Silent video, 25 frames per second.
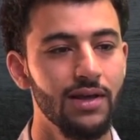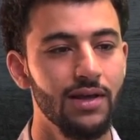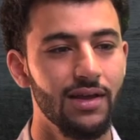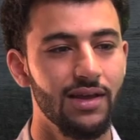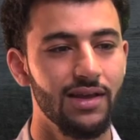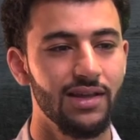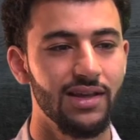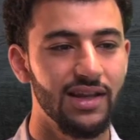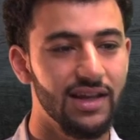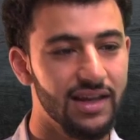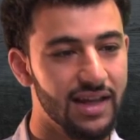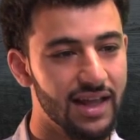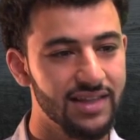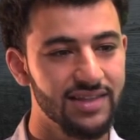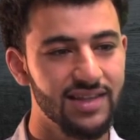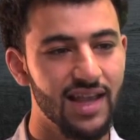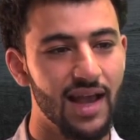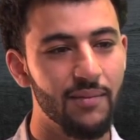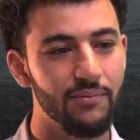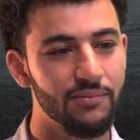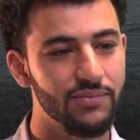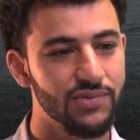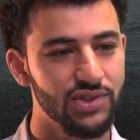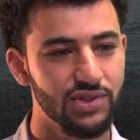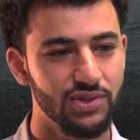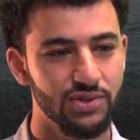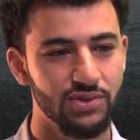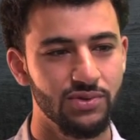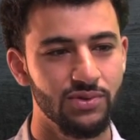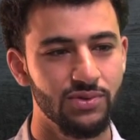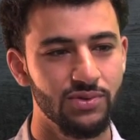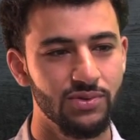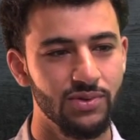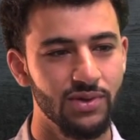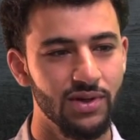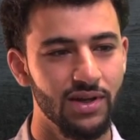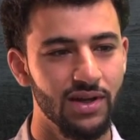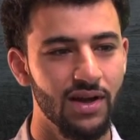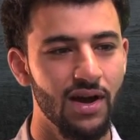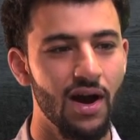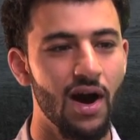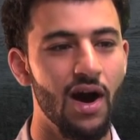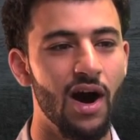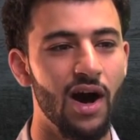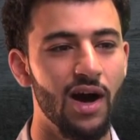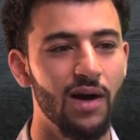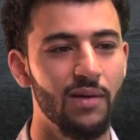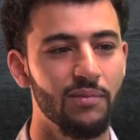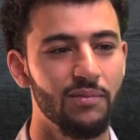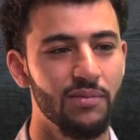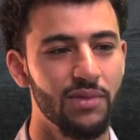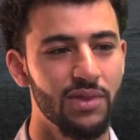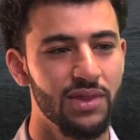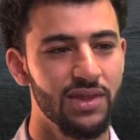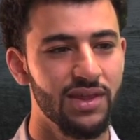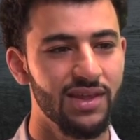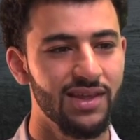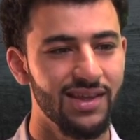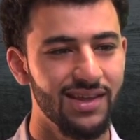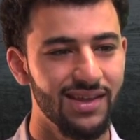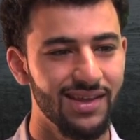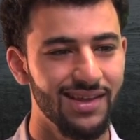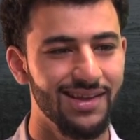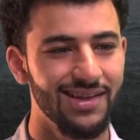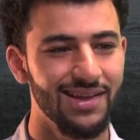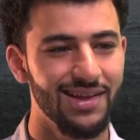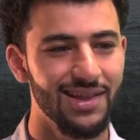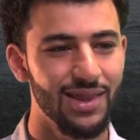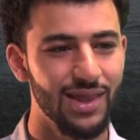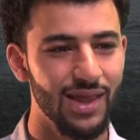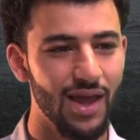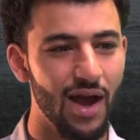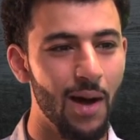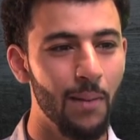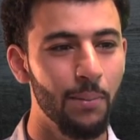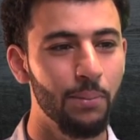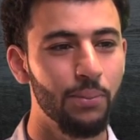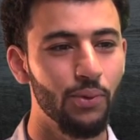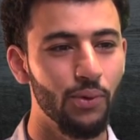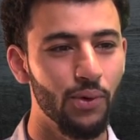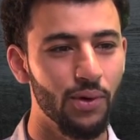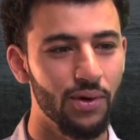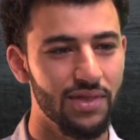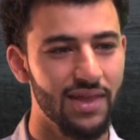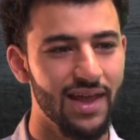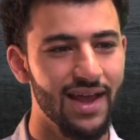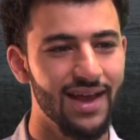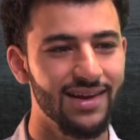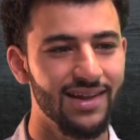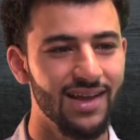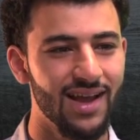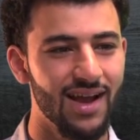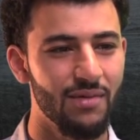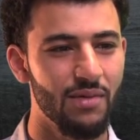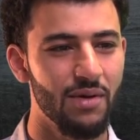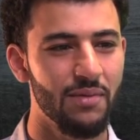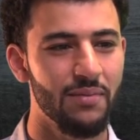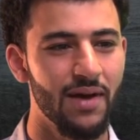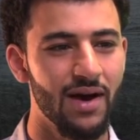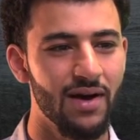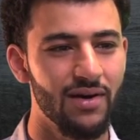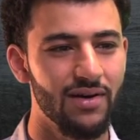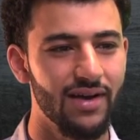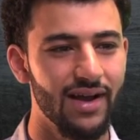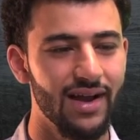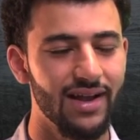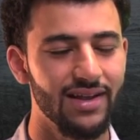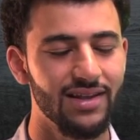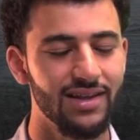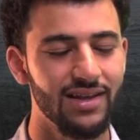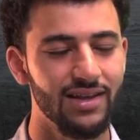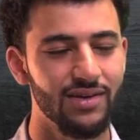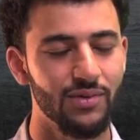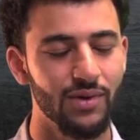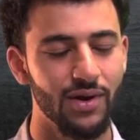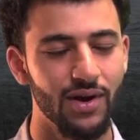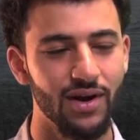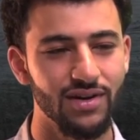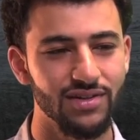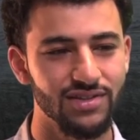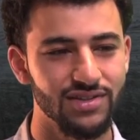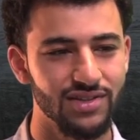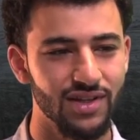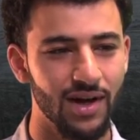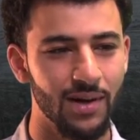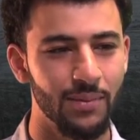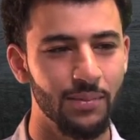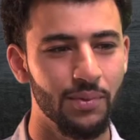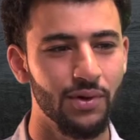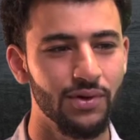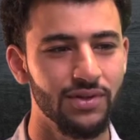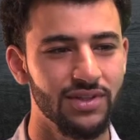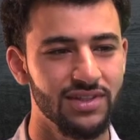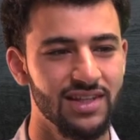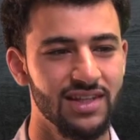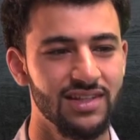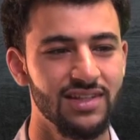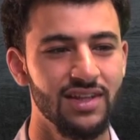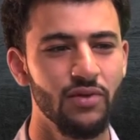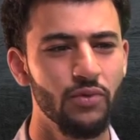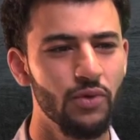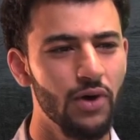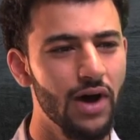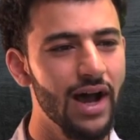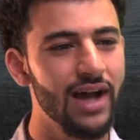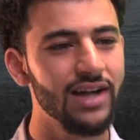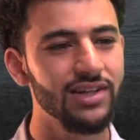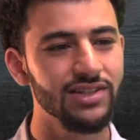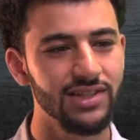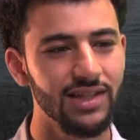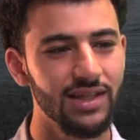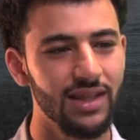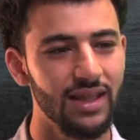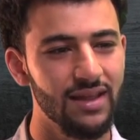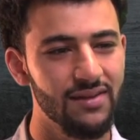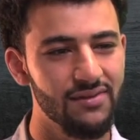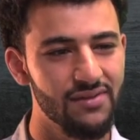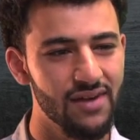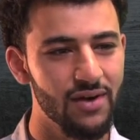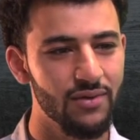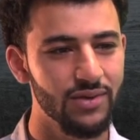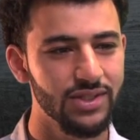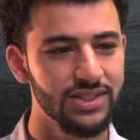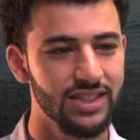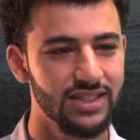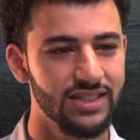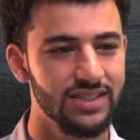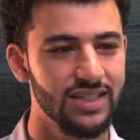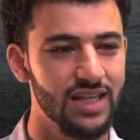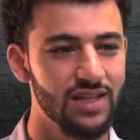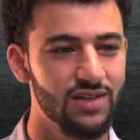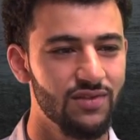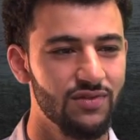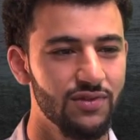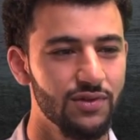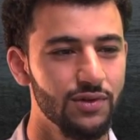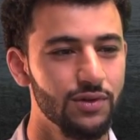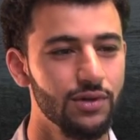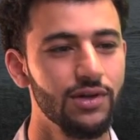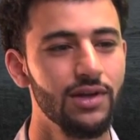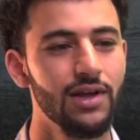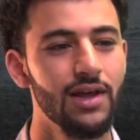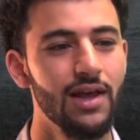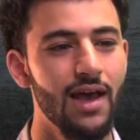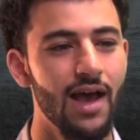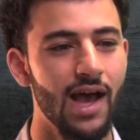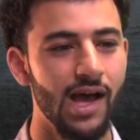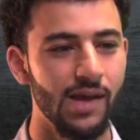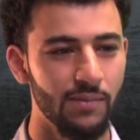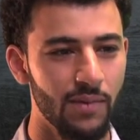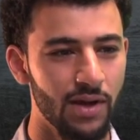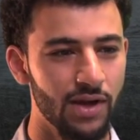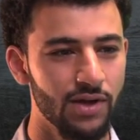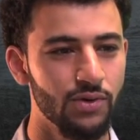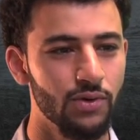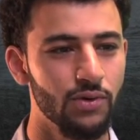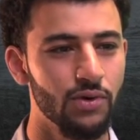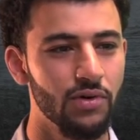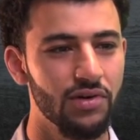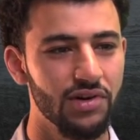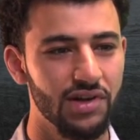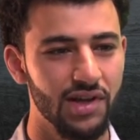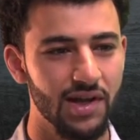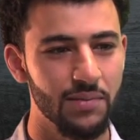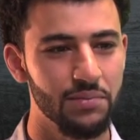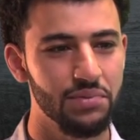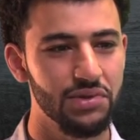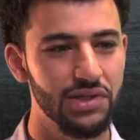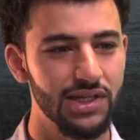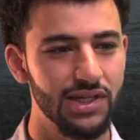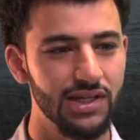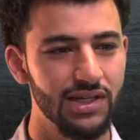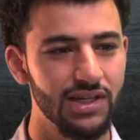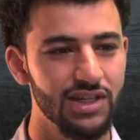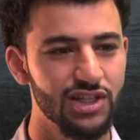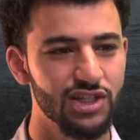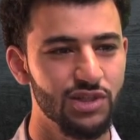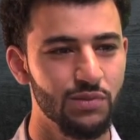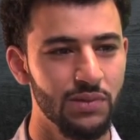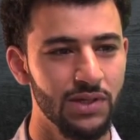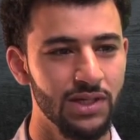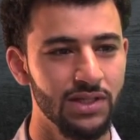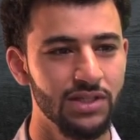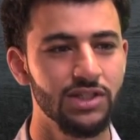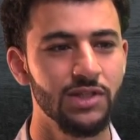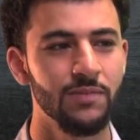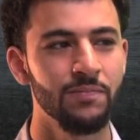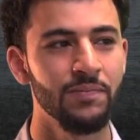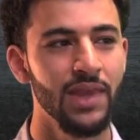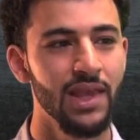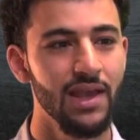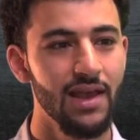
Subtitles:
in an attempt to calm the uproar that had come about in regards to our protest, I said, well, actually, the event was successful, and Michael Oren completed his speech.